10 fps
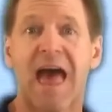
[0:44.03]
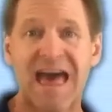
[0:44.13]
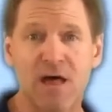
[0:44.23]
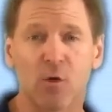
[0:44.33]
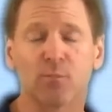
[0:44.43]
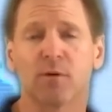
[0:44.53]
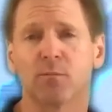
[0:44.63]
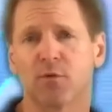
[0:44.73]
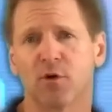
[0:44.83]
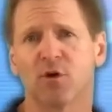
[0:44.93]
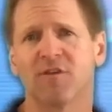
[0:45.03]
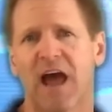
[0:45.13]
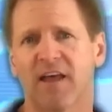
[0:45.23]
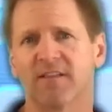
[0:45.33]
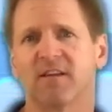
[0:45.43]
help improve
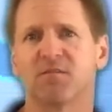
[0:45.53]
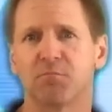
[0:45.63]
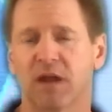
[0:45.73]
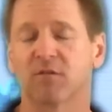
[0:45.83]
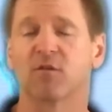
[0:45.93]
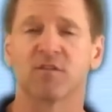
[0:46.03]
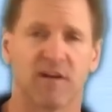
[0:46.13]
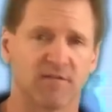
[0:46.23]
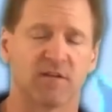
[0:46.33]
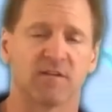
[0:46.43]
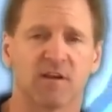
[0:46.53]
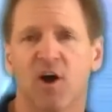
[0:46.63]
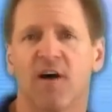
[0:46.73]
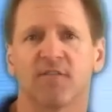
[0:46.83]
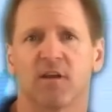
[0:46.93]
athletes' mental toughness and
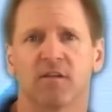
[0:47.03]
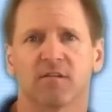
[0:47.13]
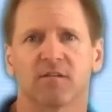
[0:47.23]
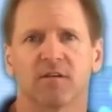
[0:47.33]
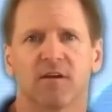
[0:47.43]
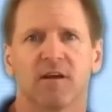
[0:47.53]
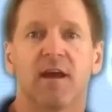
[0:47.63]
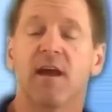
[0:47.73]
confidence.